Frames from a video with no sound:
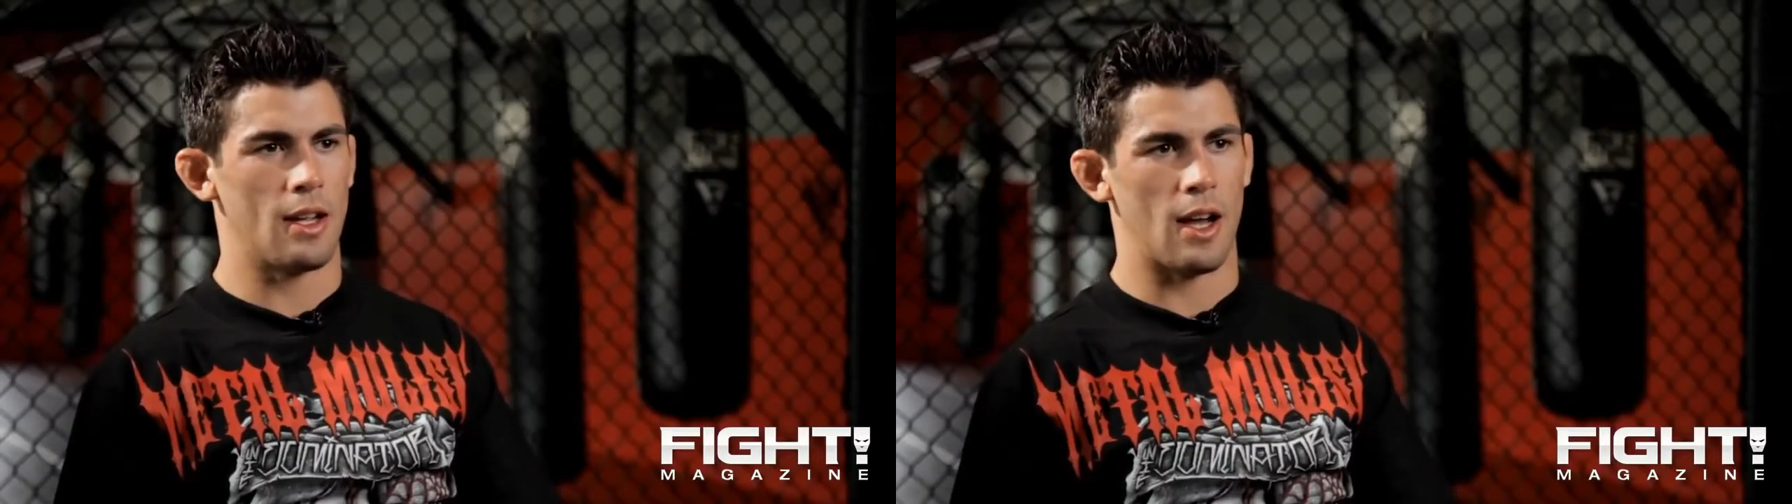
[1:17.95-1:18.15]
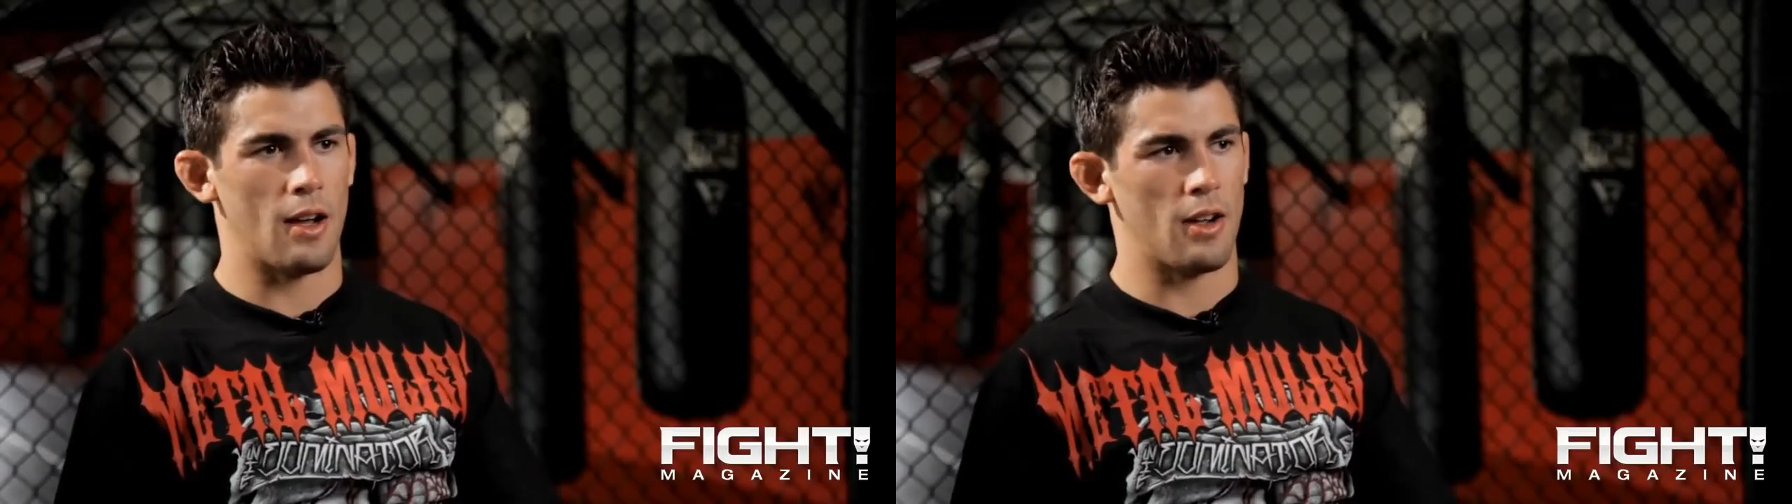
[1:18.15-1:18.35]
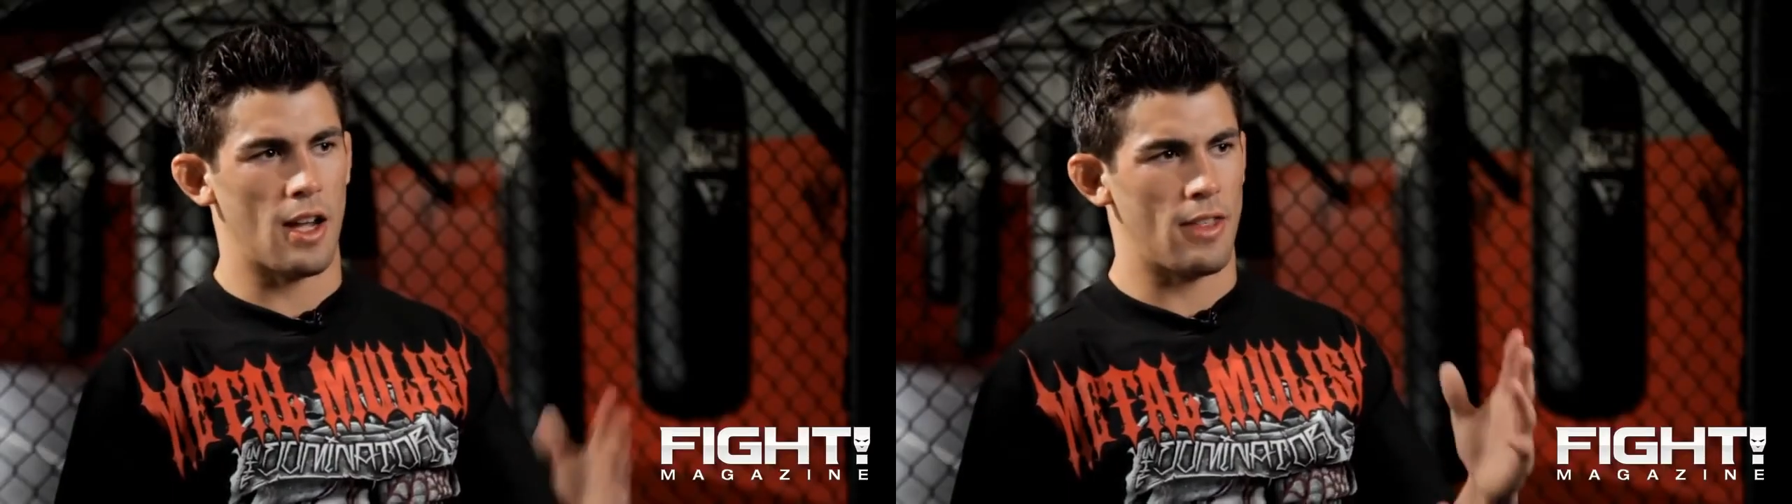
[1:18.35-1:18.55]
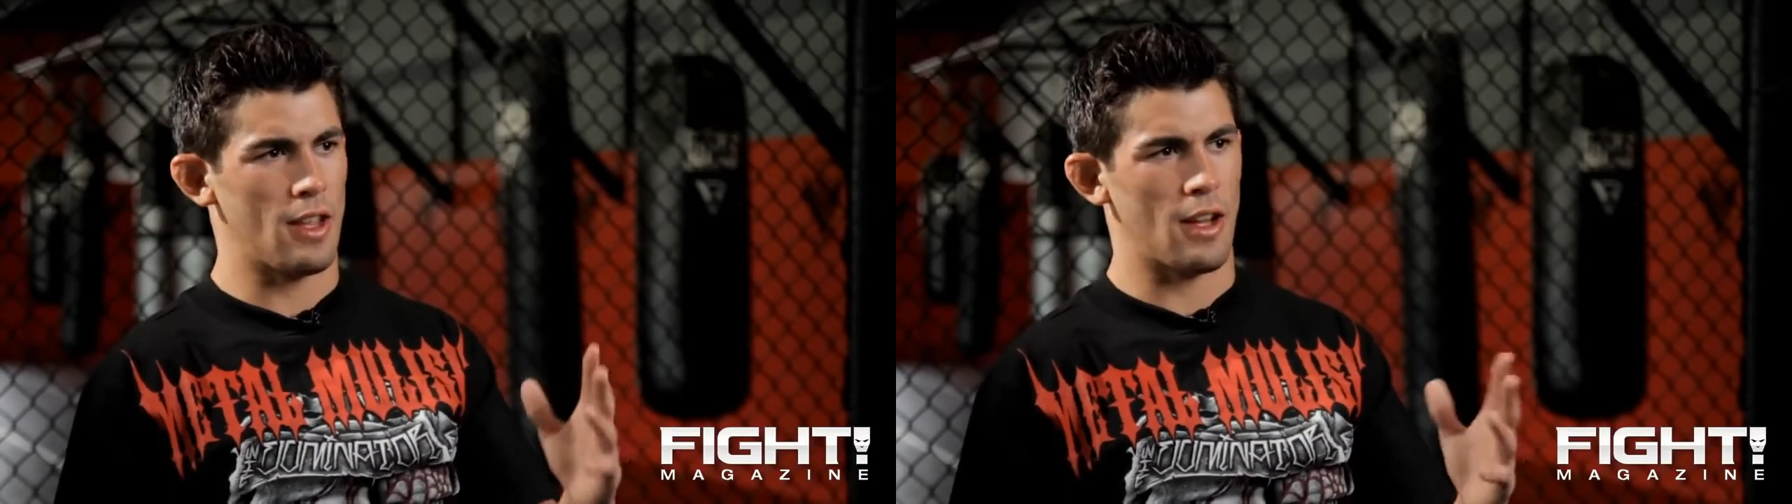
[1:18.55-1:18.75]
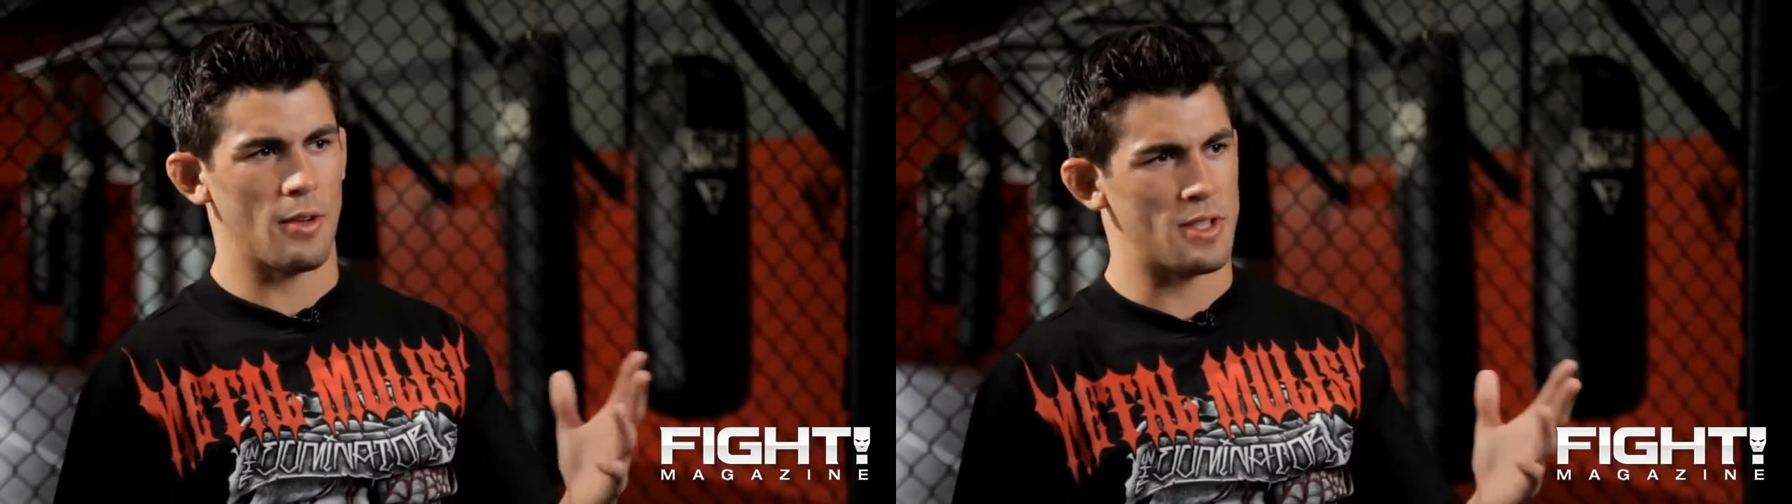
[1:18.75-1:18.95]
I
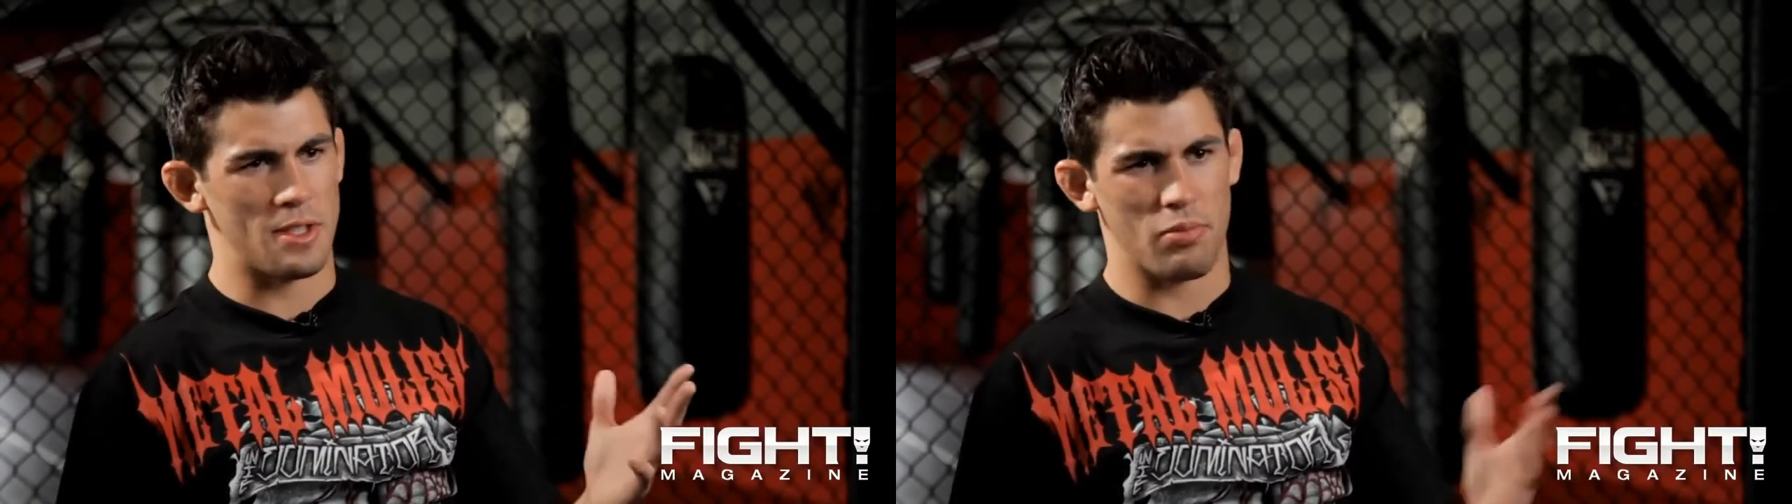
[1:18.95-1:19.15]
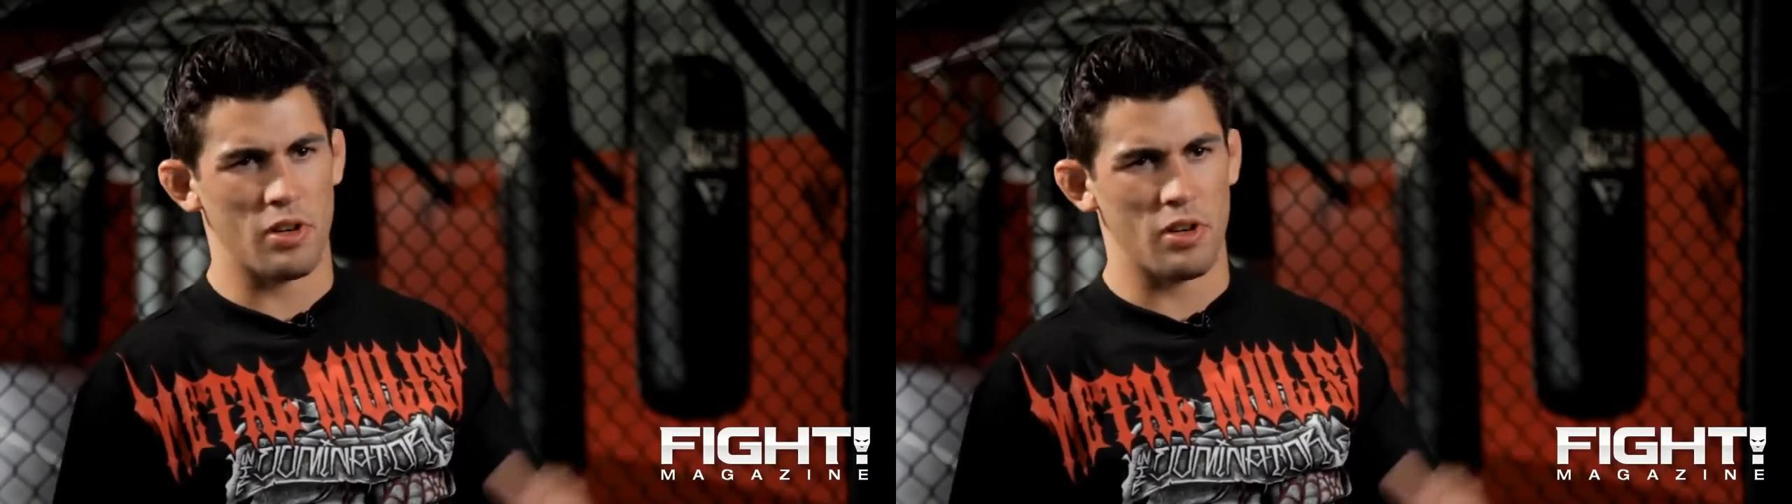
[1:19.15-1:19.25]
think I was